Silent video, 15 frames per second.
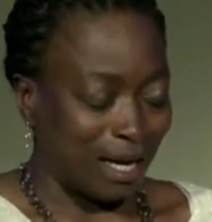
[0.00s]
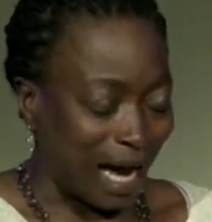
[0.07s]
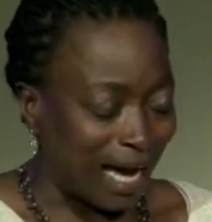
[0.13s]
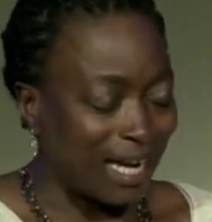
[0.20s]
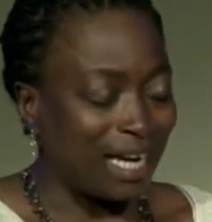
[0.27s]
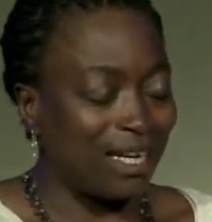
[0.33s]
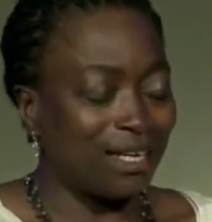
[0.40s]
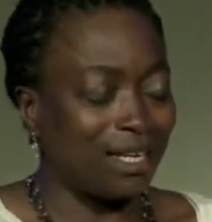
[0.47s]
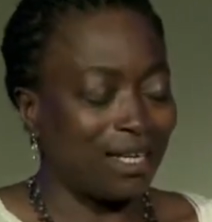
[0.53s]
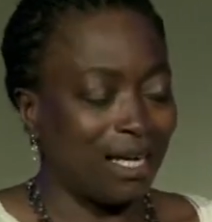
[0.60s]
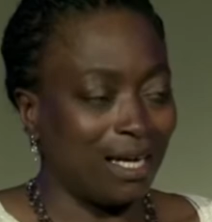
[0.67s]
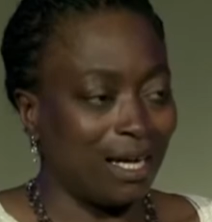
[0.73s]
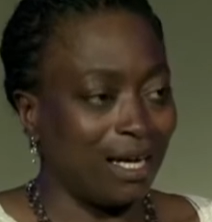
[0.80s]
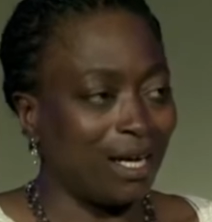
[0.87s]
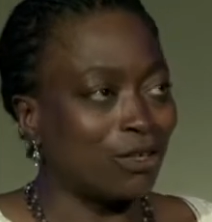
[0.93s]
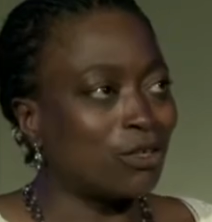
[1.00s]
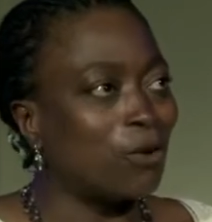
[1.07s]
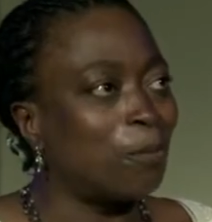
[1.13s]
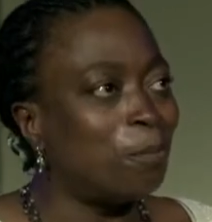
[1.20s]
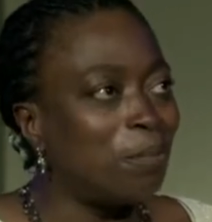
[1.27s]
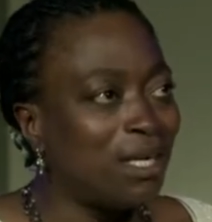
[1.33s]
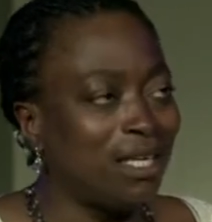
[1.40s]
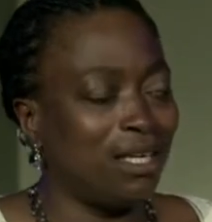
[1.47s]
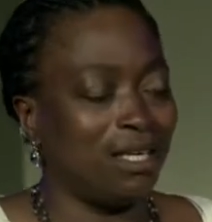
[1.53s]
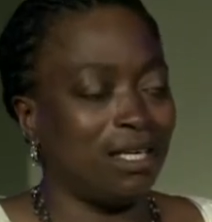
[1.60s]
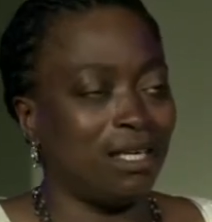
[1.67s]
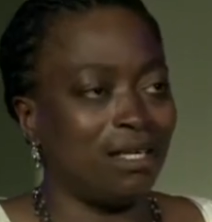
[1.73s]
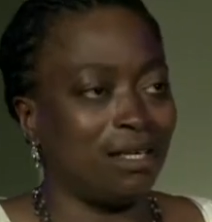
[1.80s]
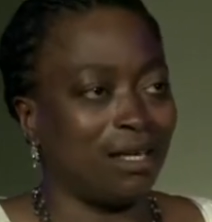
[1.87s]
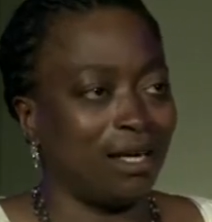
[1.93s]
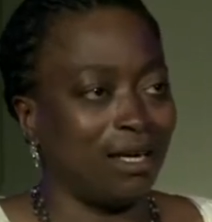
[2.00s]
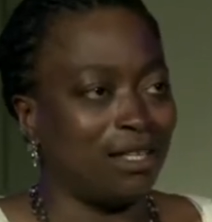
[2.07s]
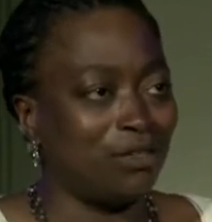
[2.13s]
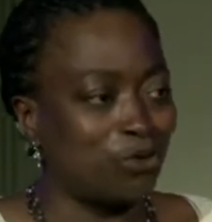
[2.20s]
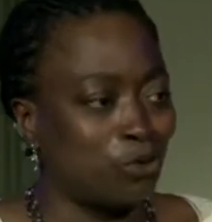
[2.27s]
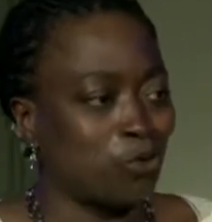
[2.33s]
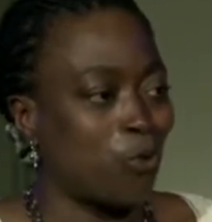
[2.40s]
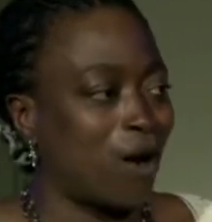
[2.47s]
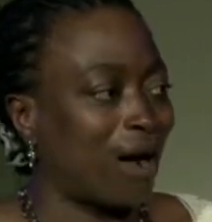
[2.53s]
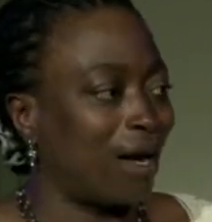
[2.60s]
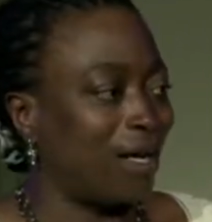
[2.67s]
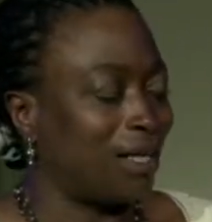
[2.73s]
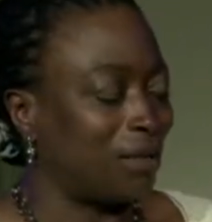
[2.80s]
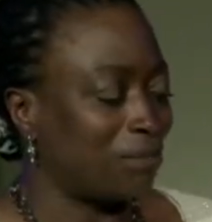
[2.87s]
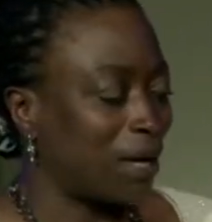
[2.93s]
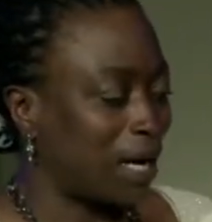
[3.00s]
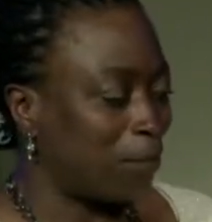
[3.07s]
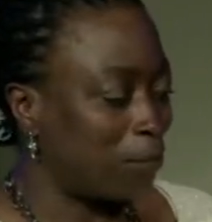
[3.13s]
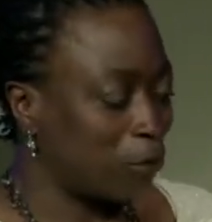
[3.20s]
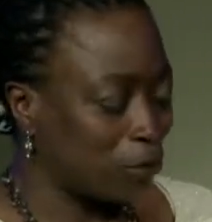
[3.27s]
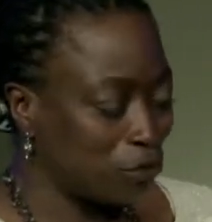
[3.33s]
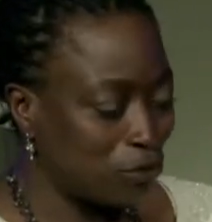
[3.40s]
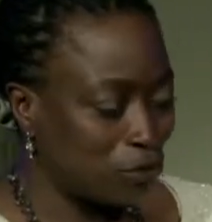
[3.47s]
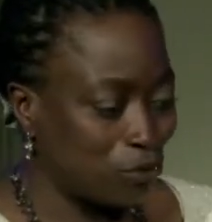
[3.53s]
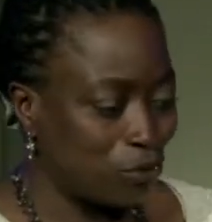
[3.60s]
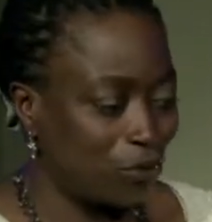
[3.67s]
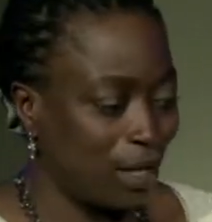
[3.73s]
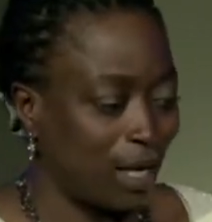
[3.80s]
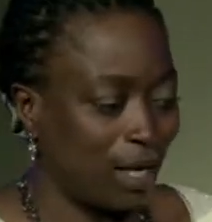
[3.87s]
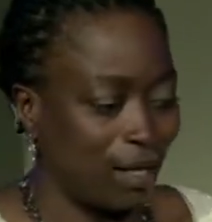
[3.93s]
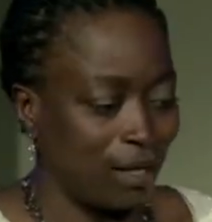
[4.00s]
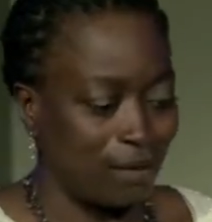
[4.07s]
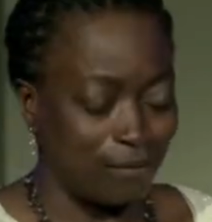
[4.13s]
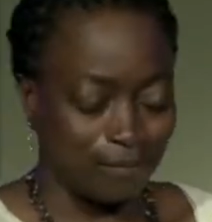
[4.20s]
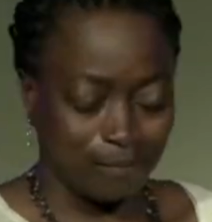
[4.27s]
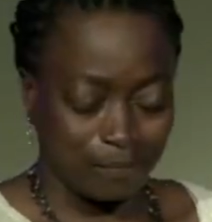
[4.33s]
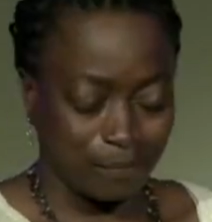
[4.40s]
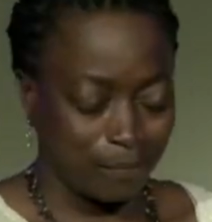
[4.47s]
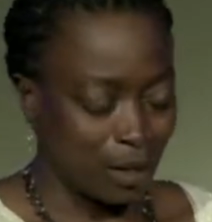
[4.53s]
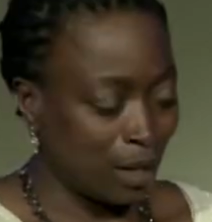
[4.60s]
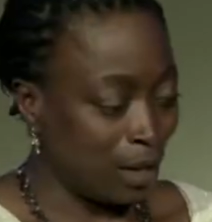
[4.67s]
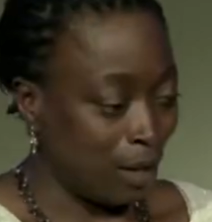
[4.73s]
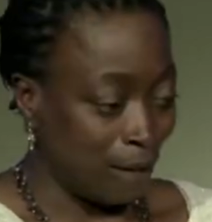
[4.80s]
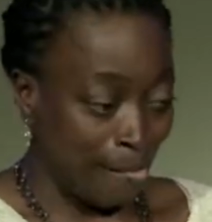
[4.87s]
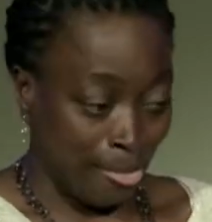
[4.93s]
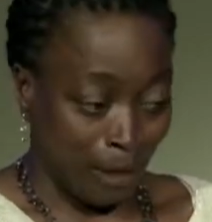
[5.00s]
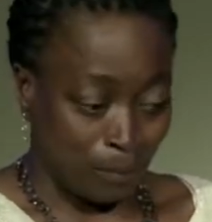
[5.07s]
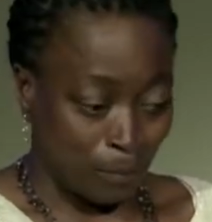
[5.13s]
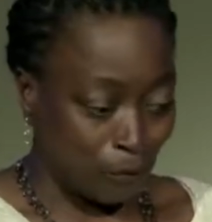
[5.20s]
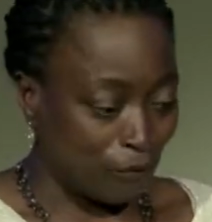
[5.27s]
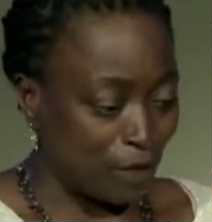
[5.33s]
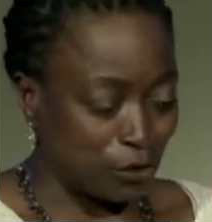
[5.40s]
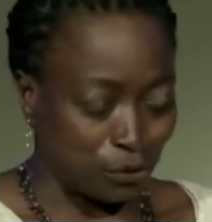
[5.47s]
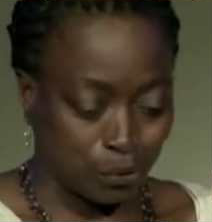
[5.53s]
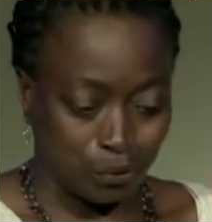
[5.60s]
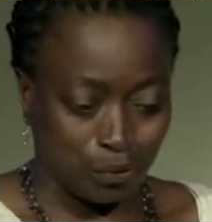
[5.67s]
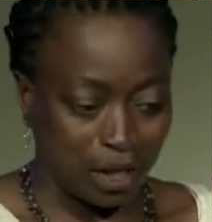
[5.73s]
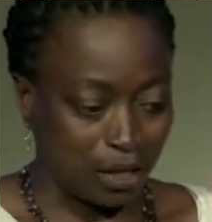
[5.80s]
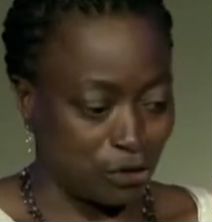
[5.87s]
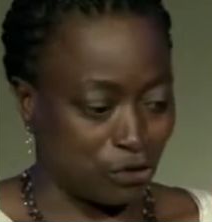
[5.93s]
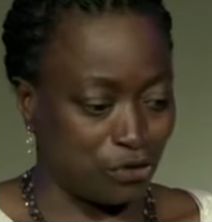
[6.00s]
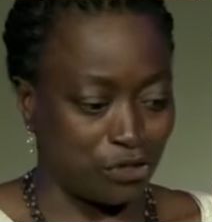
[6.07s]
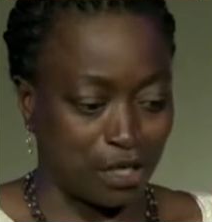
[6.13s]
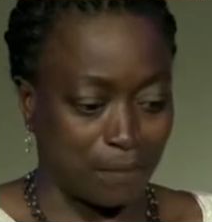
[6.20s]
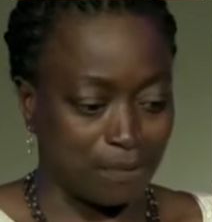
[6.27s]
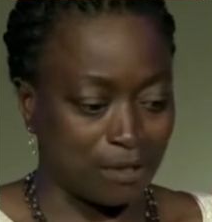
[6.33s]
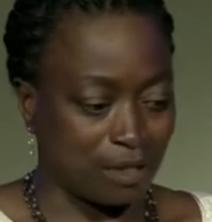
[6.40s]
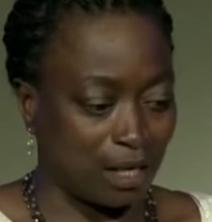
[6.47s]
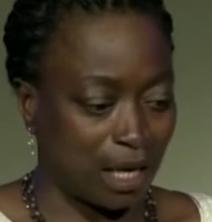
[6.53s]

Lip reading: I had completely intertwined my personal and professional relationships.